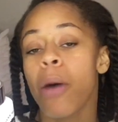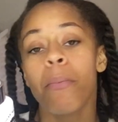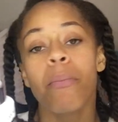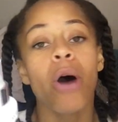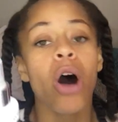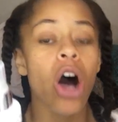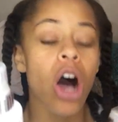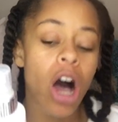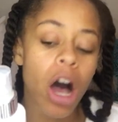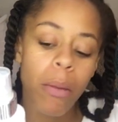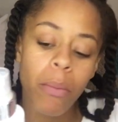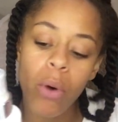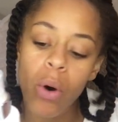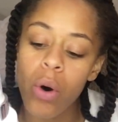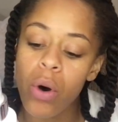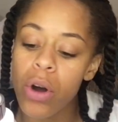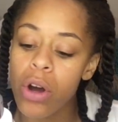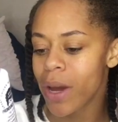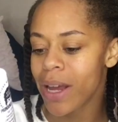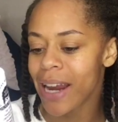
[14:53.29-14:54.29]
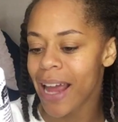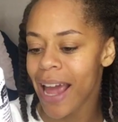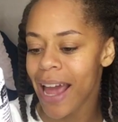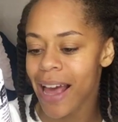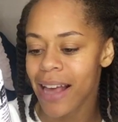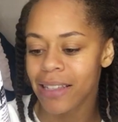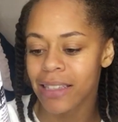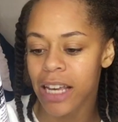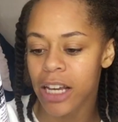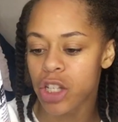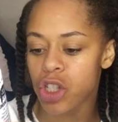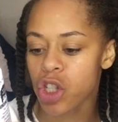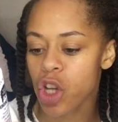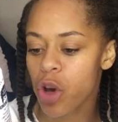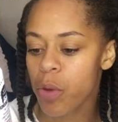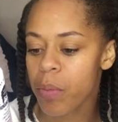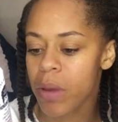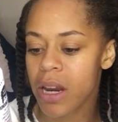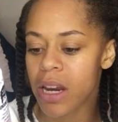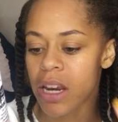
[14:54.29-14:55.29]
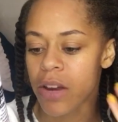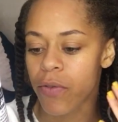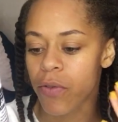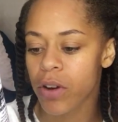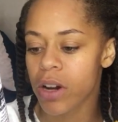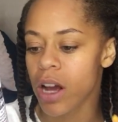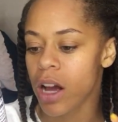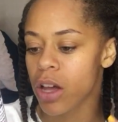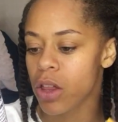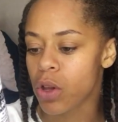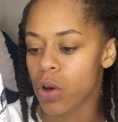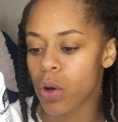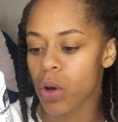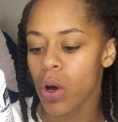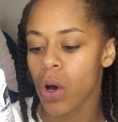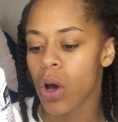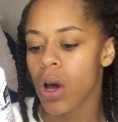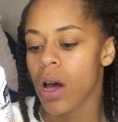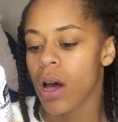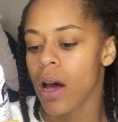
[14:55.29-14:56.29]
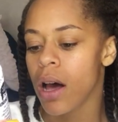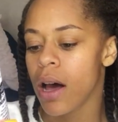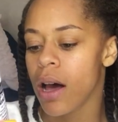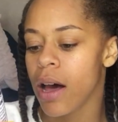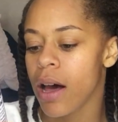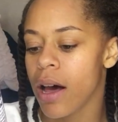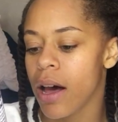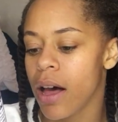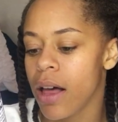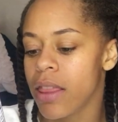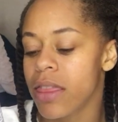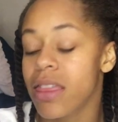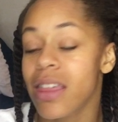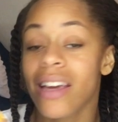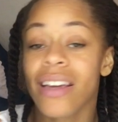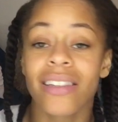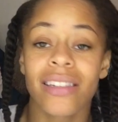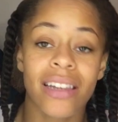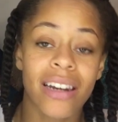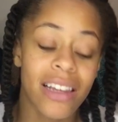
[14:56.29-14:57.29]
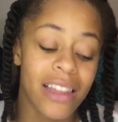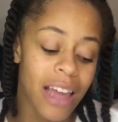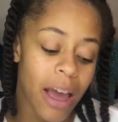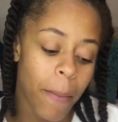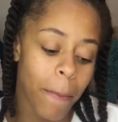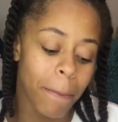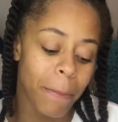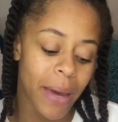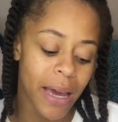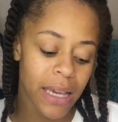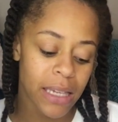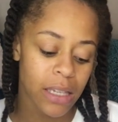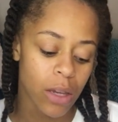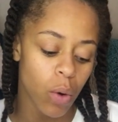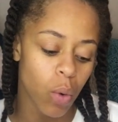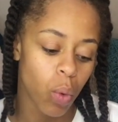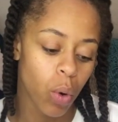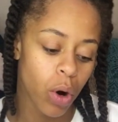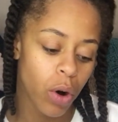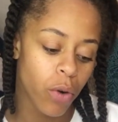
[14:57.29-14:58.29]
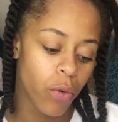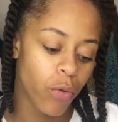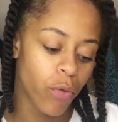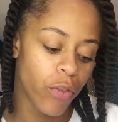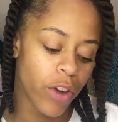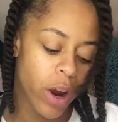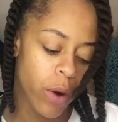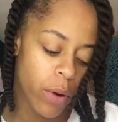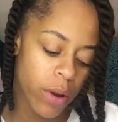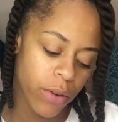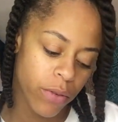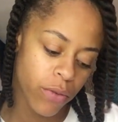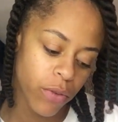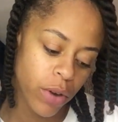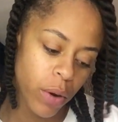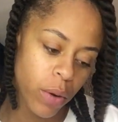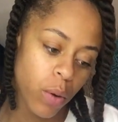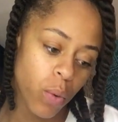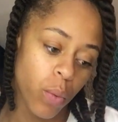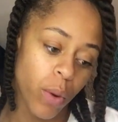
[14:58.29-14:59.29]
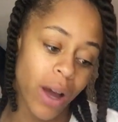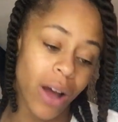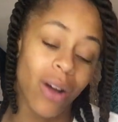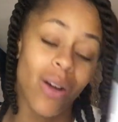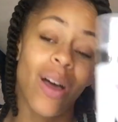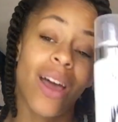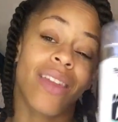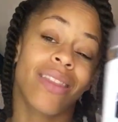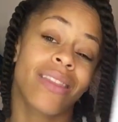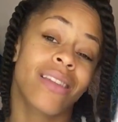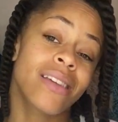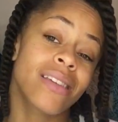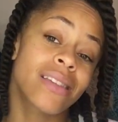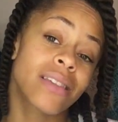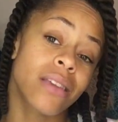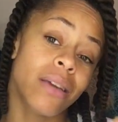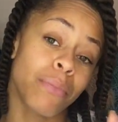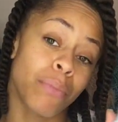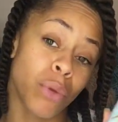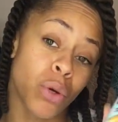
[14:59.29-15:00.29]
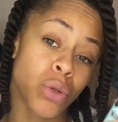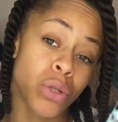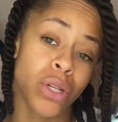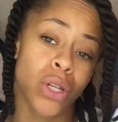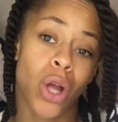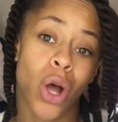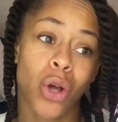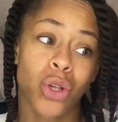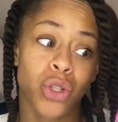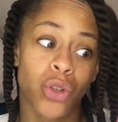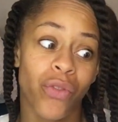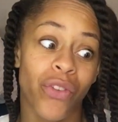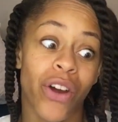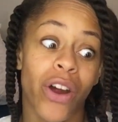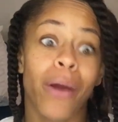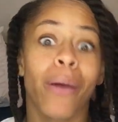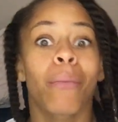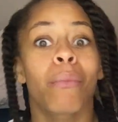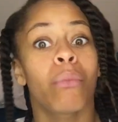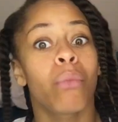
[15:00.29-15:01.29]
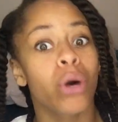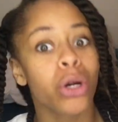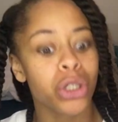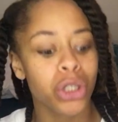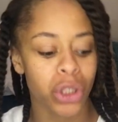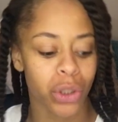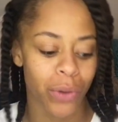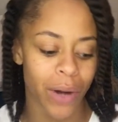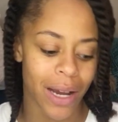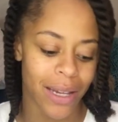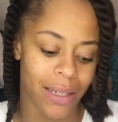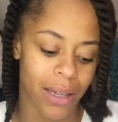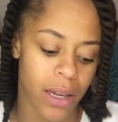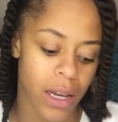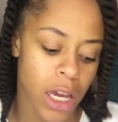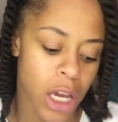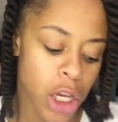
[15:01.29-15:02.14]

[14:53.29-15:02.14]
palm oil, and it has like so many different other things in it that makes it work very, very well. And this mousse is also very moisturizing.